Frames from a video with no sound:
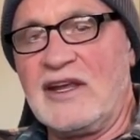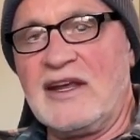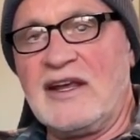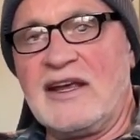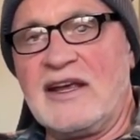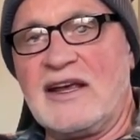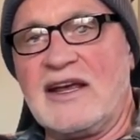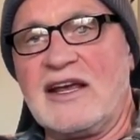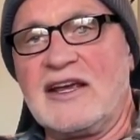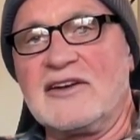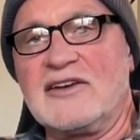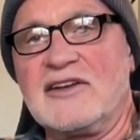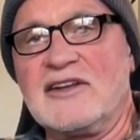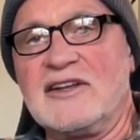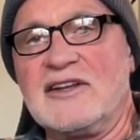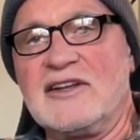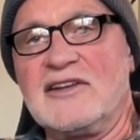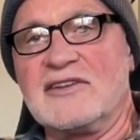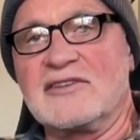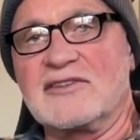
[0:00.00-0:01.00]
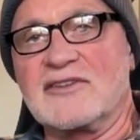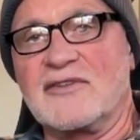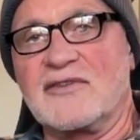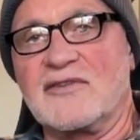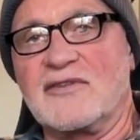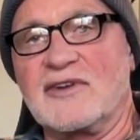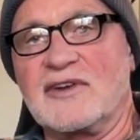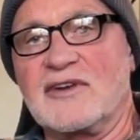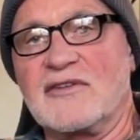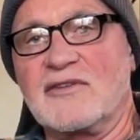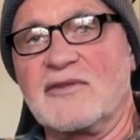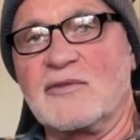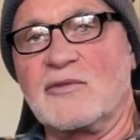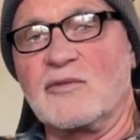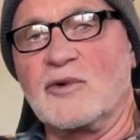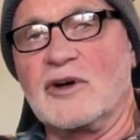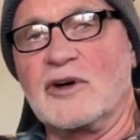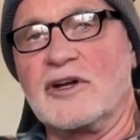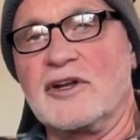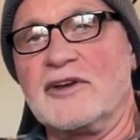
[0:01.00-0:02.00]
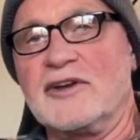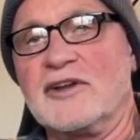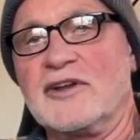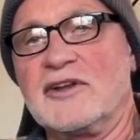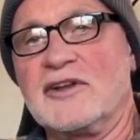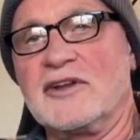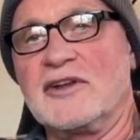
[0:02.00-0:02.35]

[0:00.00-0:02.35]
A to E is a 5th. 1,